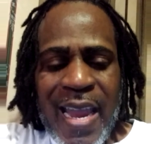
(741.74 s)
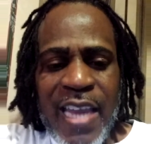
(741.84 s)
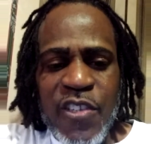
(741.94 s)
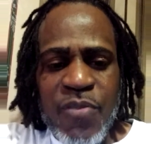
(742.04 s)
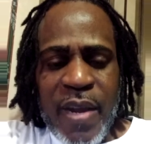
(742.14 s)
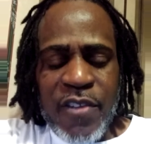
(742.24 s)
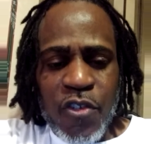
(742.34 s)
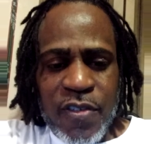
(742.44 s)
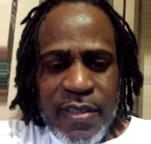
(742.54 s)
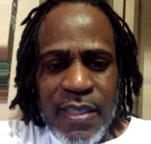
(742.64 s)
A
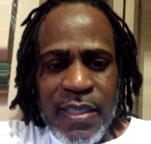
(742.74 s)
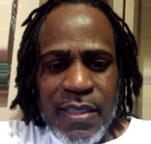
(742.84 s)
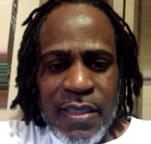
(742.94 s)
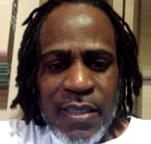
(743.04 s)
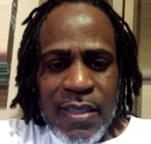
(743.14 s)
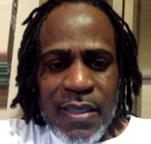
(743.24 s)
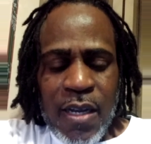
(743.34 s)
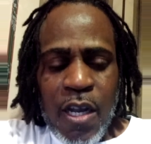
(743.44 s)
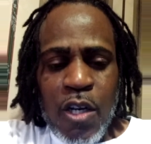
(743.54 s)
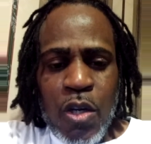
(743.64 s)
special sealing.
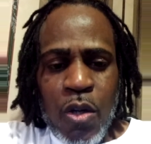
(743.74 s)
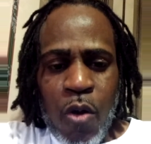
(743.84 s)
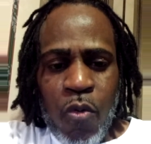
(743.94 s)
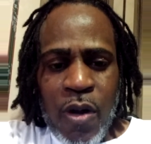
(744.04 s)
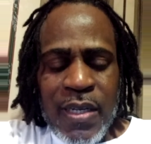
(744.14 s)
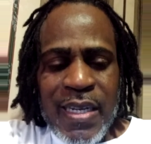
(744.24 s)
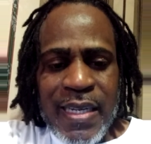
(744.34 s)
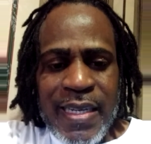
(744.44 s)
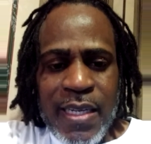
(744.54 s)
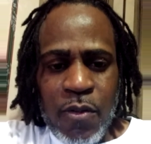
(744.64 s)
No one
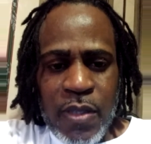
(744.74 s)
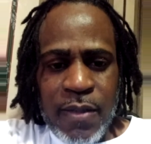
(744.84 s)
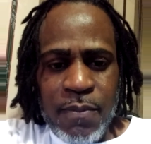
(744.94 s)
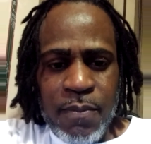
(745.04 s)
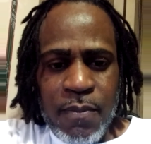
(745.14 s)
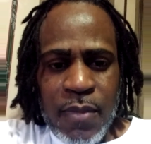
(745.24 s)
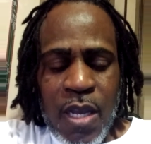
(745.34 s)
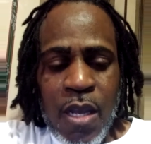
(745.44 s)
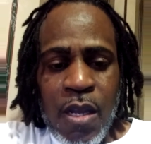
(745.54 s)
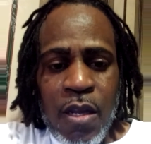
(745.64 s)
can kill them.
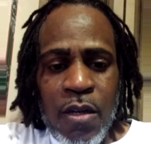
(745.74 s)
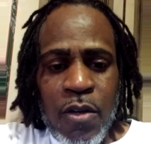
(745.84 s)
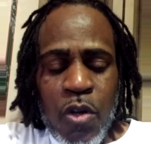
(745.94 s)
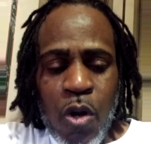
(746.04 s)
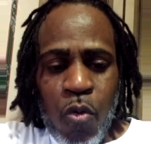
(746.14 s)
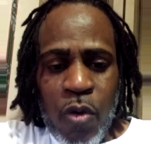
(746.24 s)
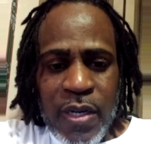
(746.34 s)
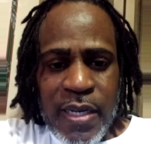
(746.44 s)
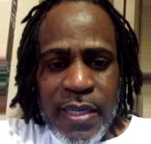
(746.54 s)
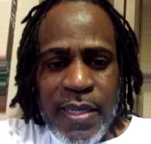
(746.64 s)
No
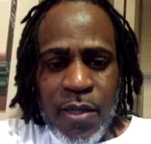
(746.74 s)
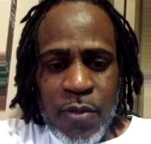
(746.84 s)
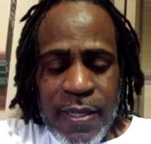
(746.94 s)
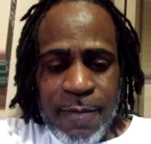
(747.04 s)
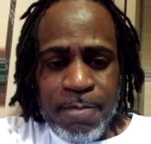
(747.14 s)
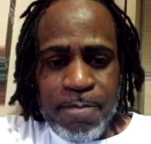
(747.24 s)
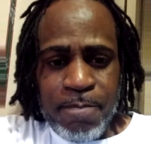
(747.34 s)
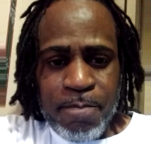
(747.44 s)
one can kill them.